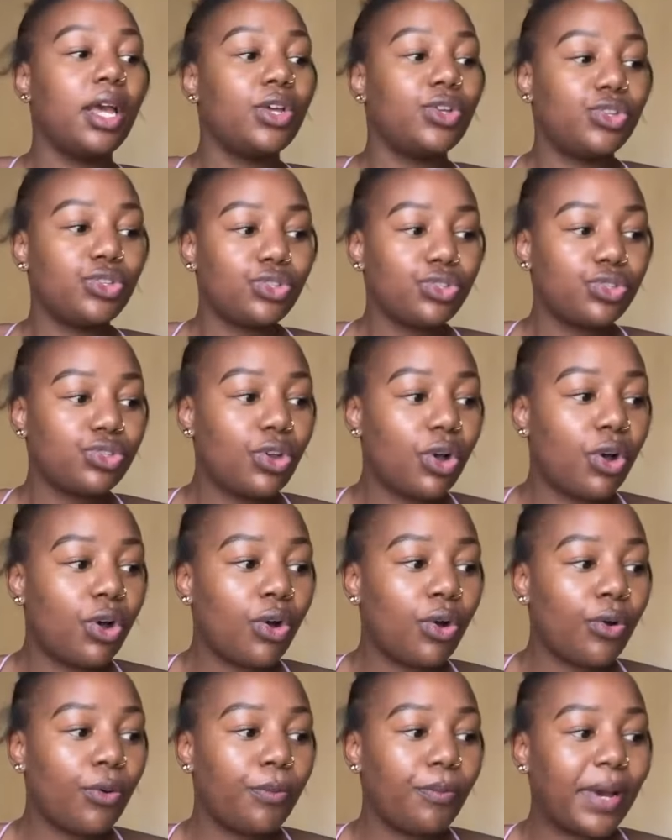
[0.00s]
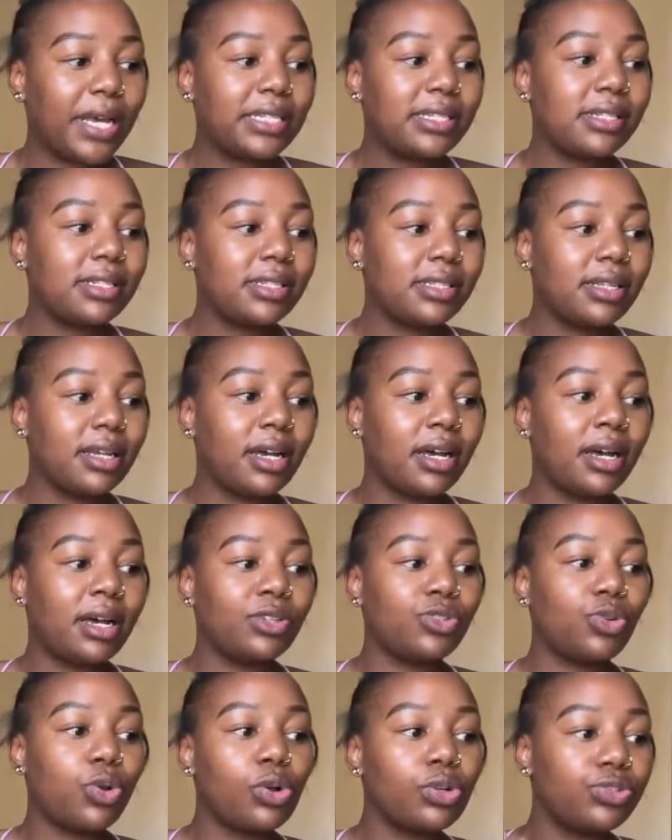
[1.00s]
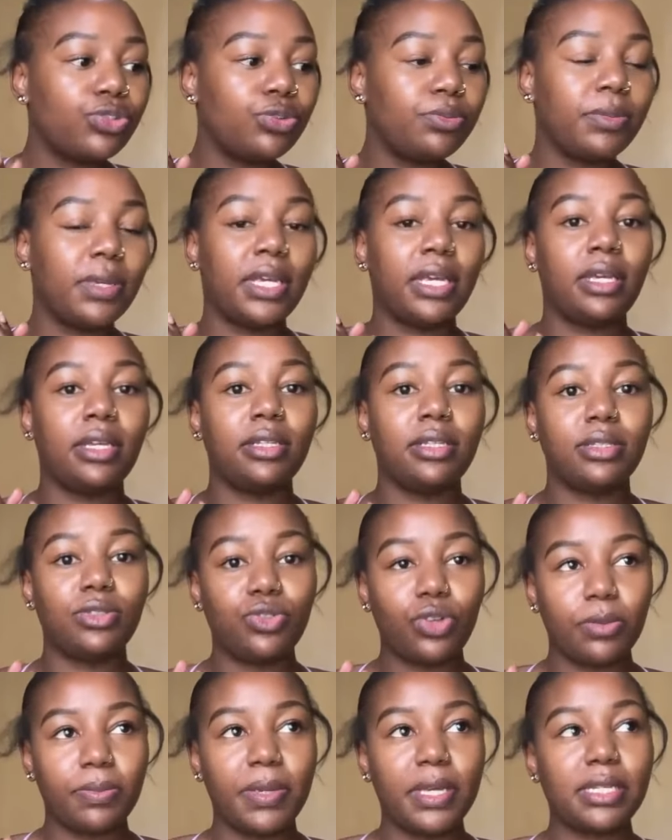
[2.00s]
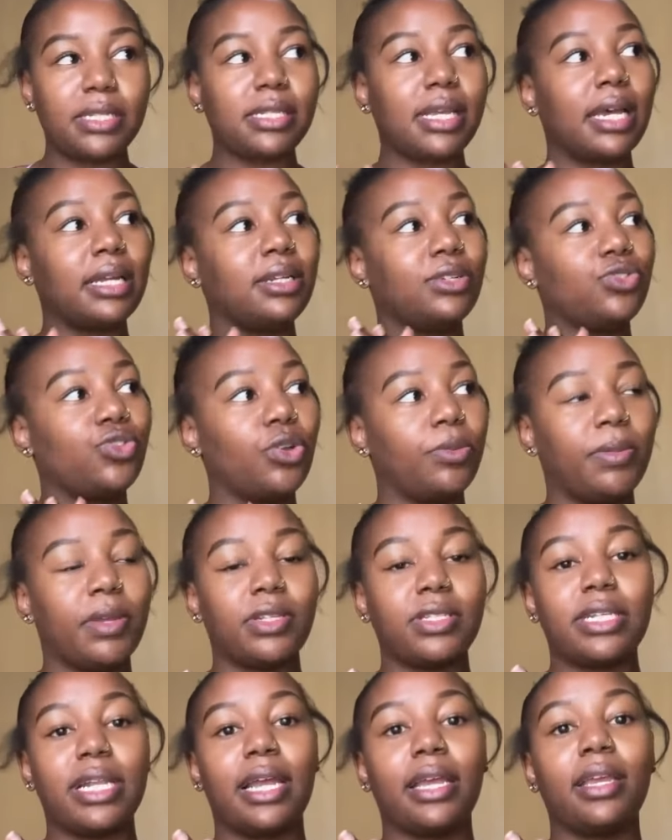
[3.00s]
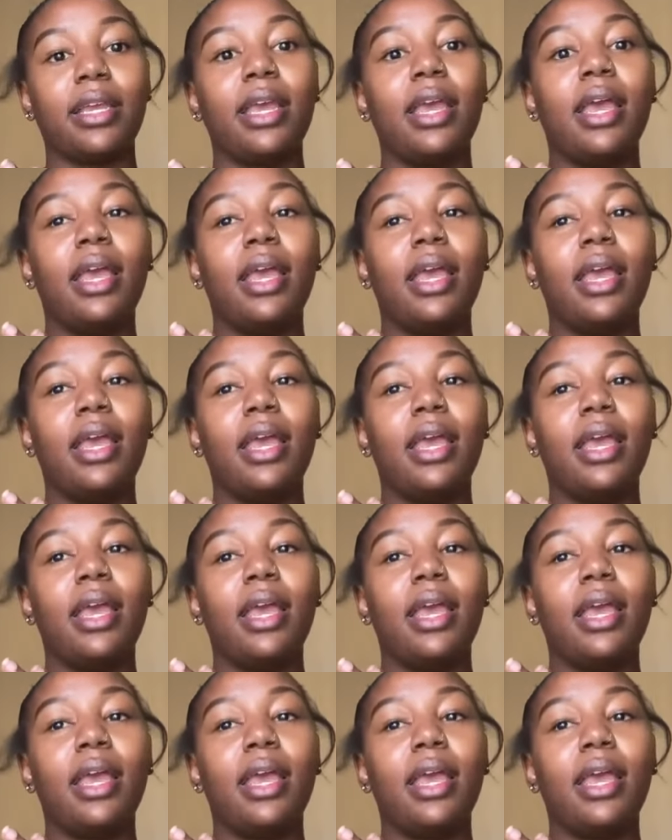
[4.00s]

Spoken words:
So my sister took me aside and told me, it's like,